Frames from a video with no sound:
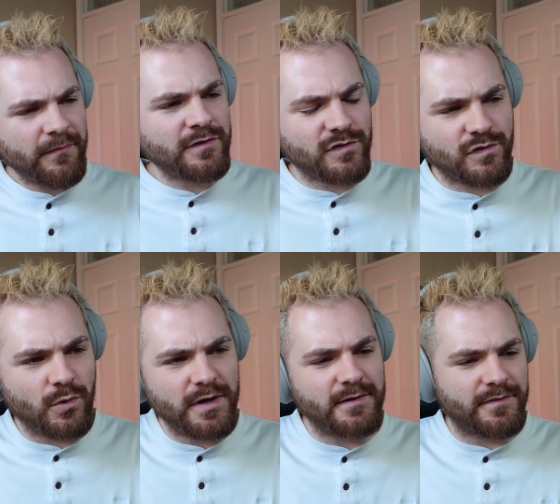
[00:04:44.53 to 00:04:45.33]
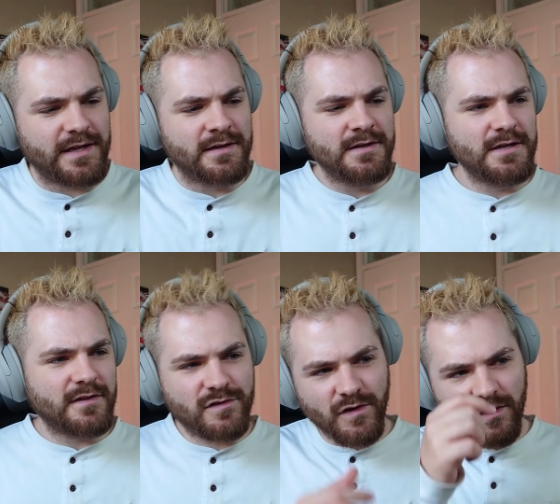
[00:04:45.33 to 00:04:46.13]
The story of the,
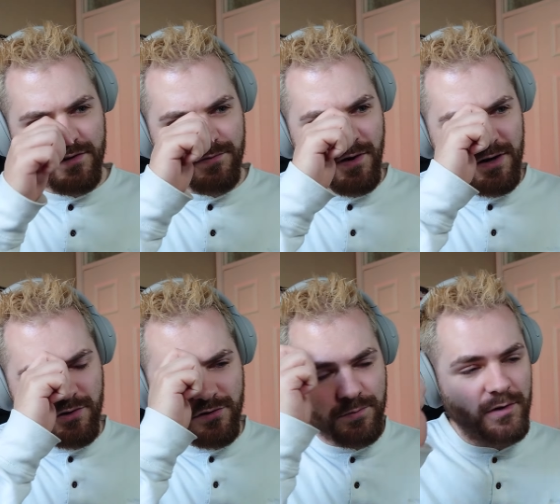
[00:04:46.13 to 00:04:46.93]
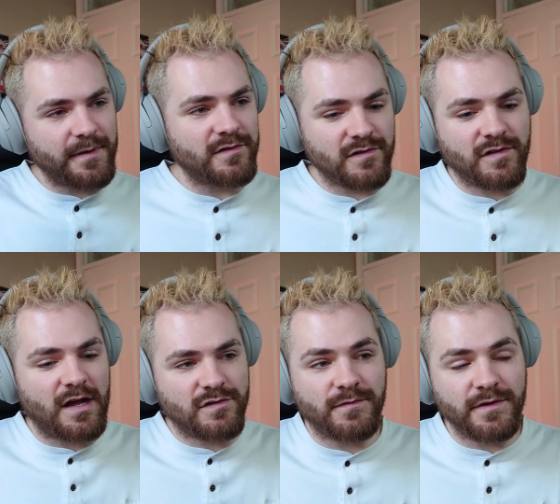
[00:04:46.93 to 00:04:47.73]
the song is very good as well, because it
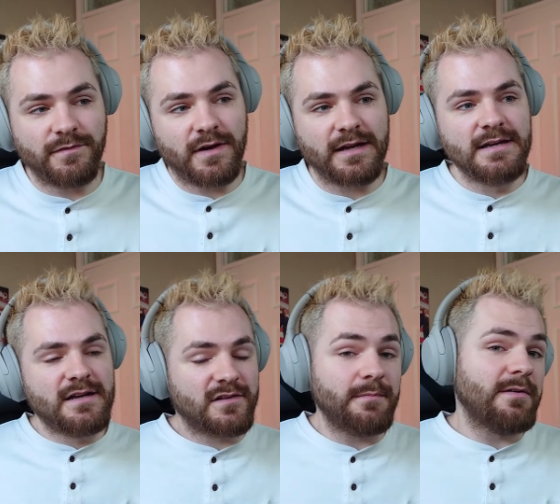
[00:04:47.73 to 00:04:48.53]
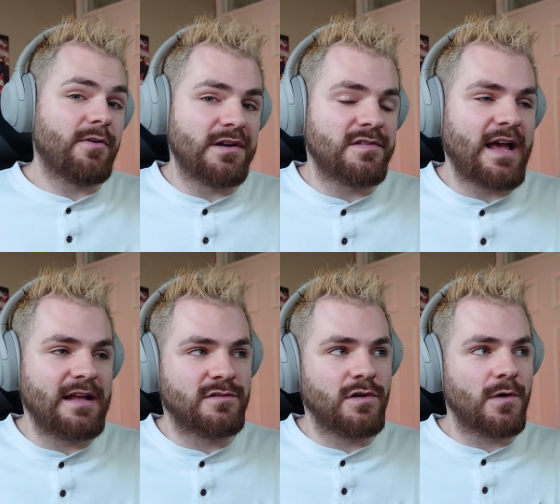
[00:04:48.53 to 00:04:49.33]
starts off and you feel like it's going to be a very
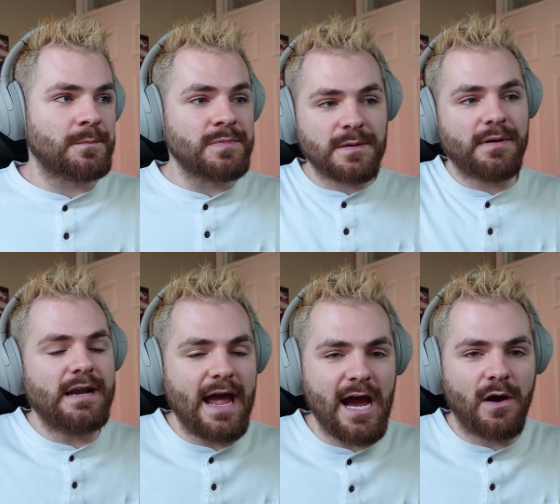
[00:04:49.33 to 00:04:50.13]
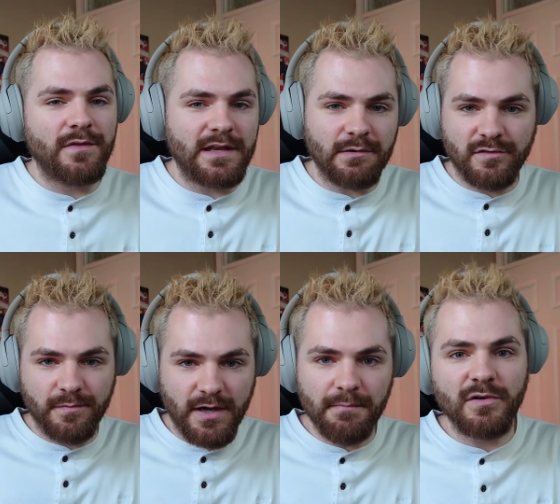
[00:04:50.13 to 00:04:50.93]
sad song. But now the lyrics
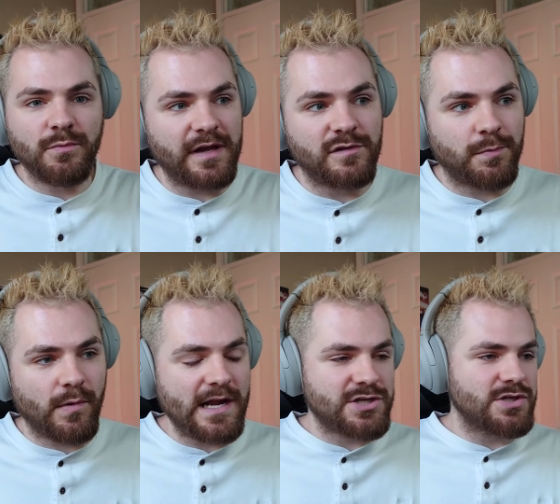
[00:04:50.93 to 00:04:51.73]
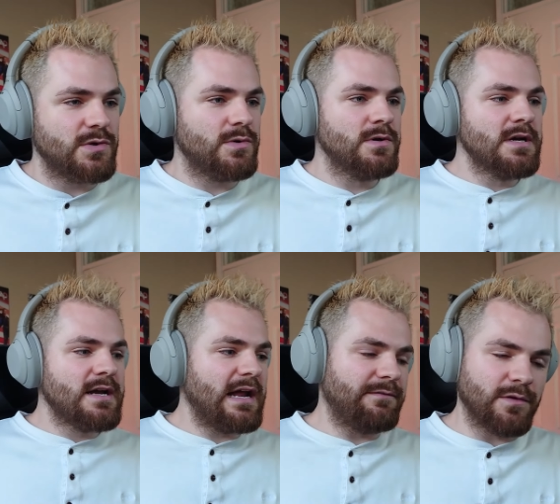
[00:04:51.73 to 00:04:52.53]
have become much more inspirational,
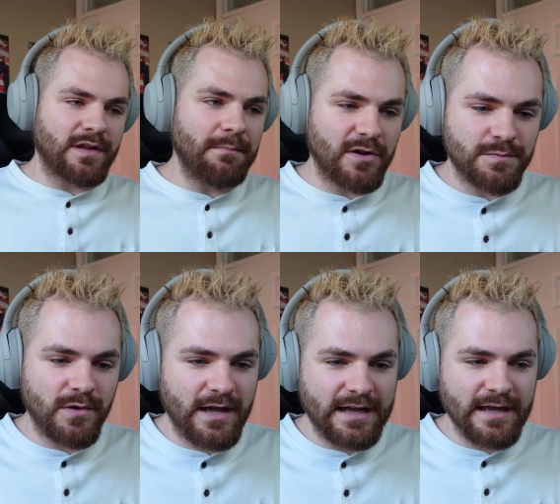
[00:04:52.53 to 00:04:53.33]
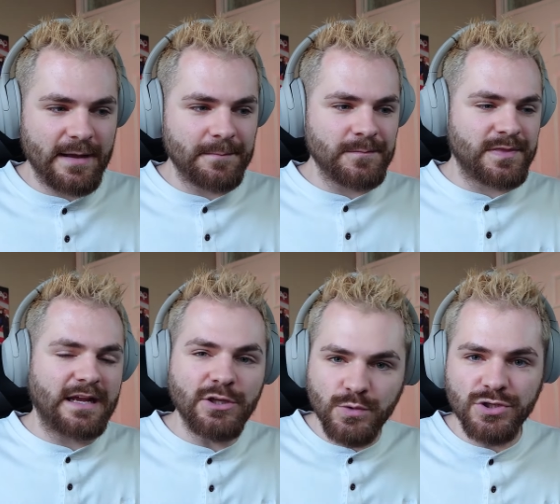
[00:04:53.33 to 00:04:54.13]
and it feels like much more like um,
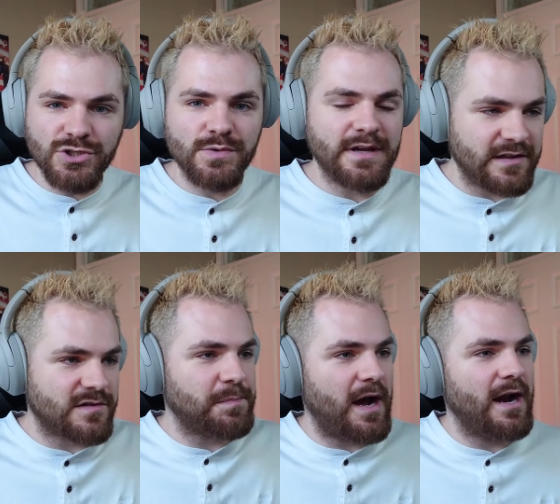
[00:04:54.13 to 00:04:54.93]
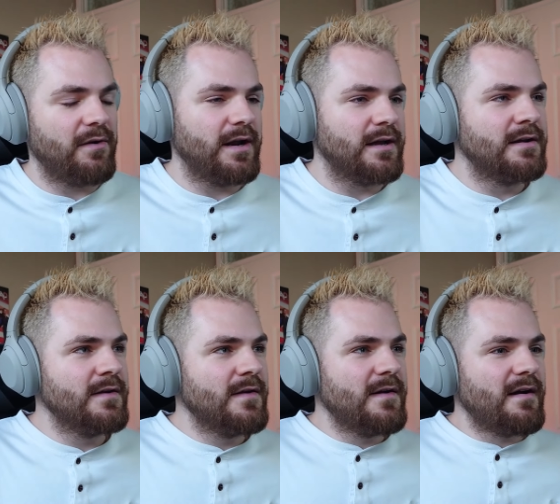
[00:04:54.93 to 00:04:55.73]
like you can do it, inspiring, and
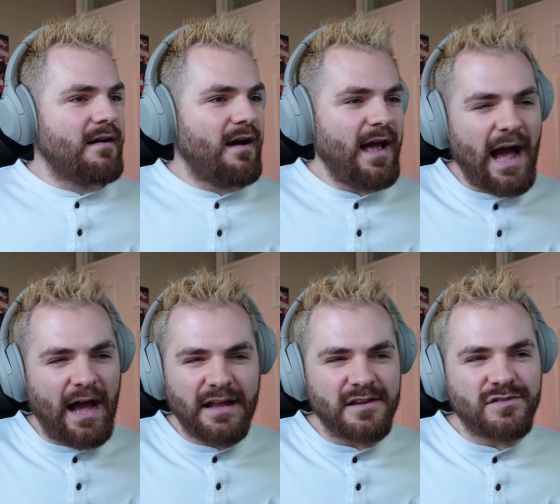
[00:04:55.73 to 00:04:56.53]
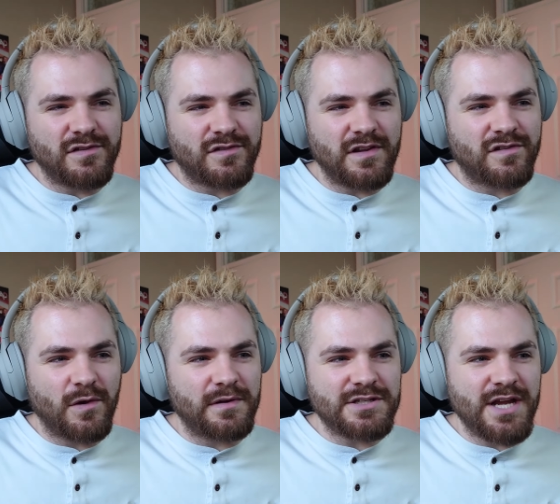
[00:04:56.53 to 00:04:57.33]
I, I, it's just, it's totally